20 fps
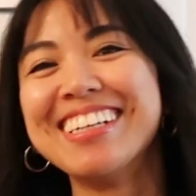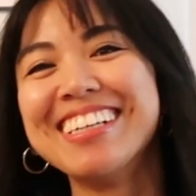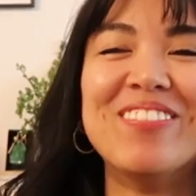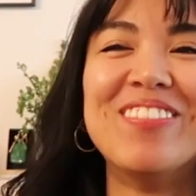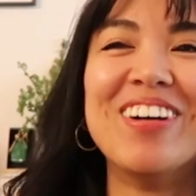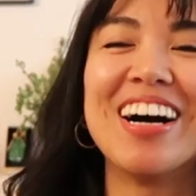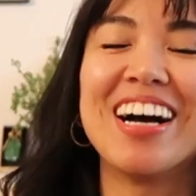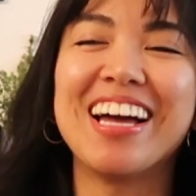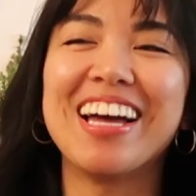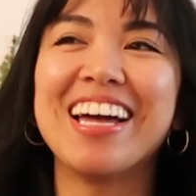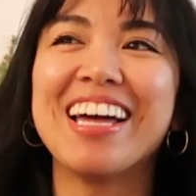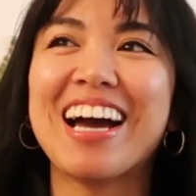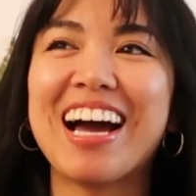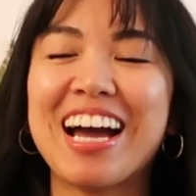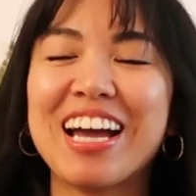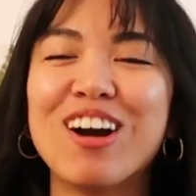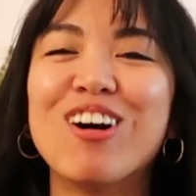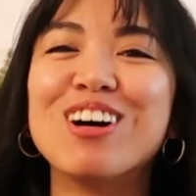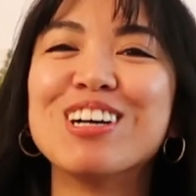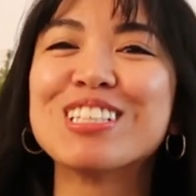But
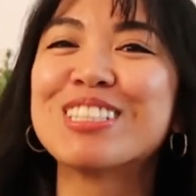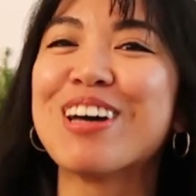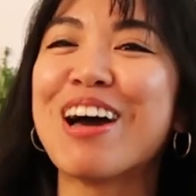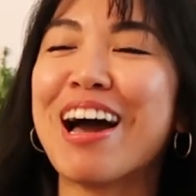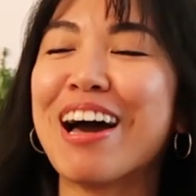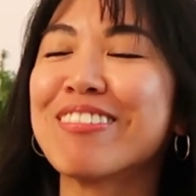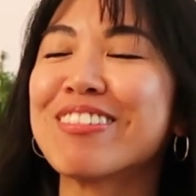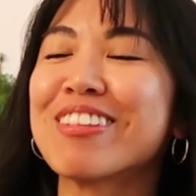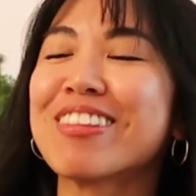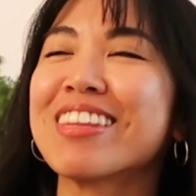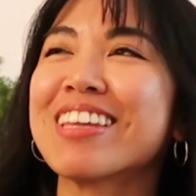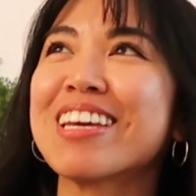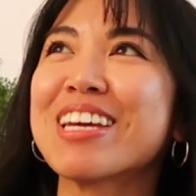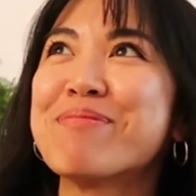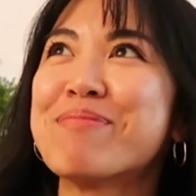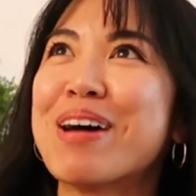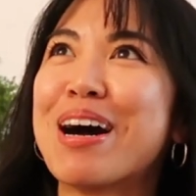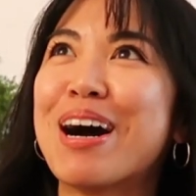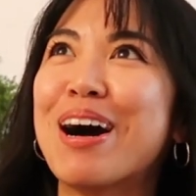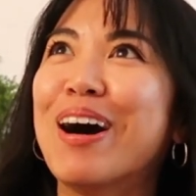I also have to think
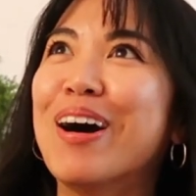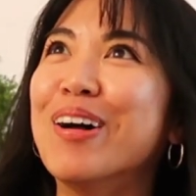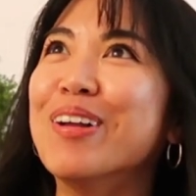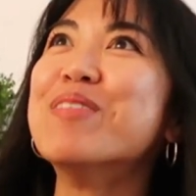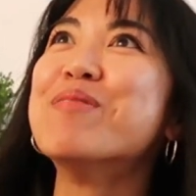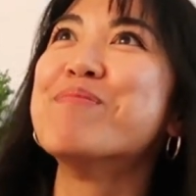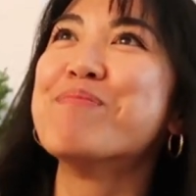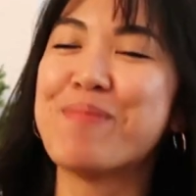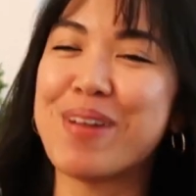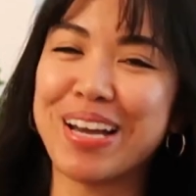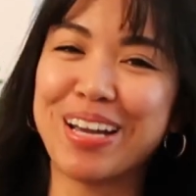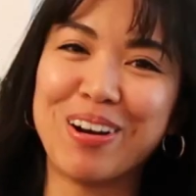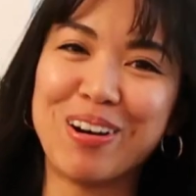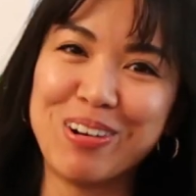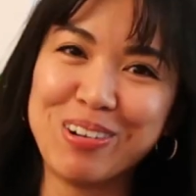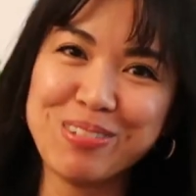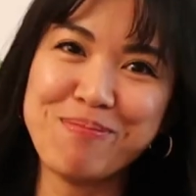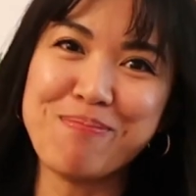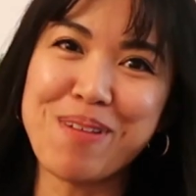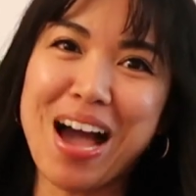about my
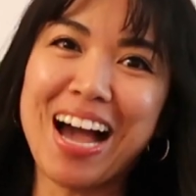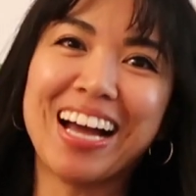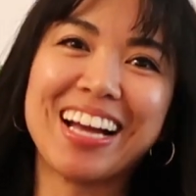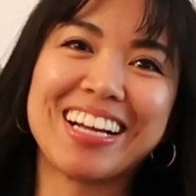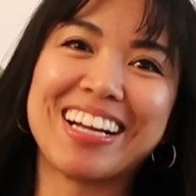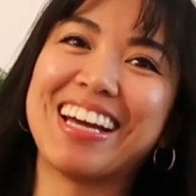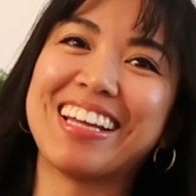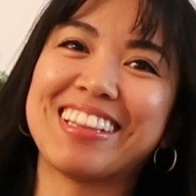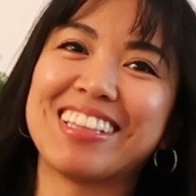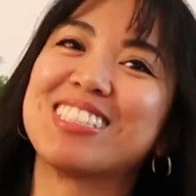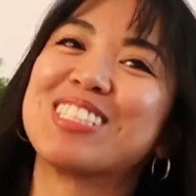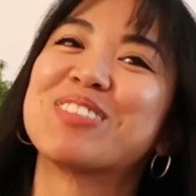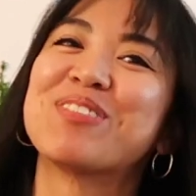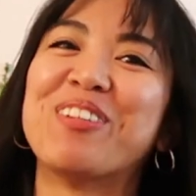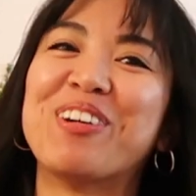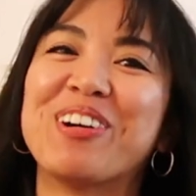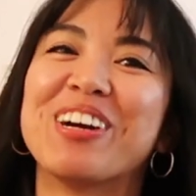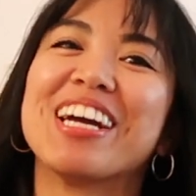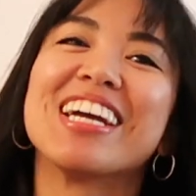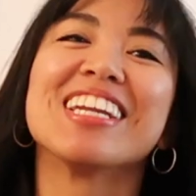own bag at this
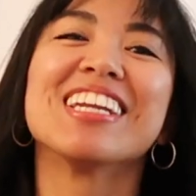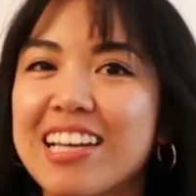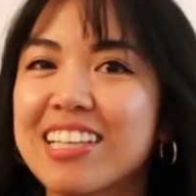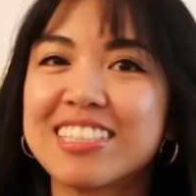point.